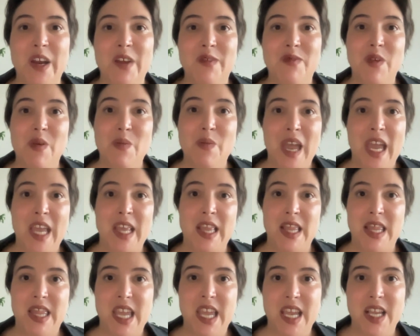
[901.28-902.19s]
of the
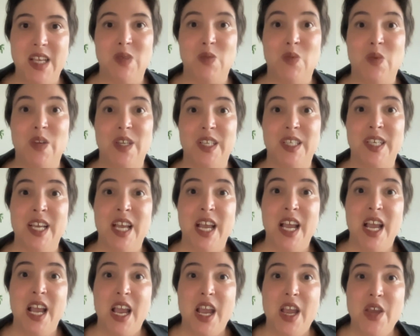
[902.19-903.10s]
main things was
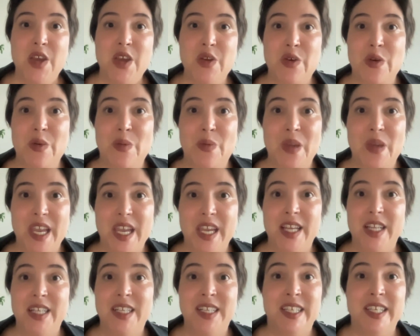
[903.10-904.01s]

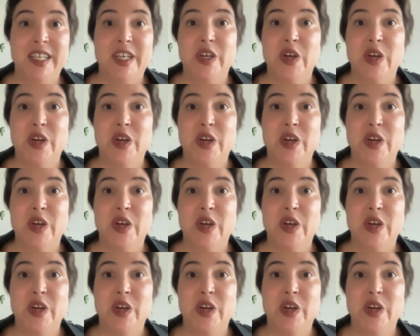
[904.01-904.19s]
Europeans did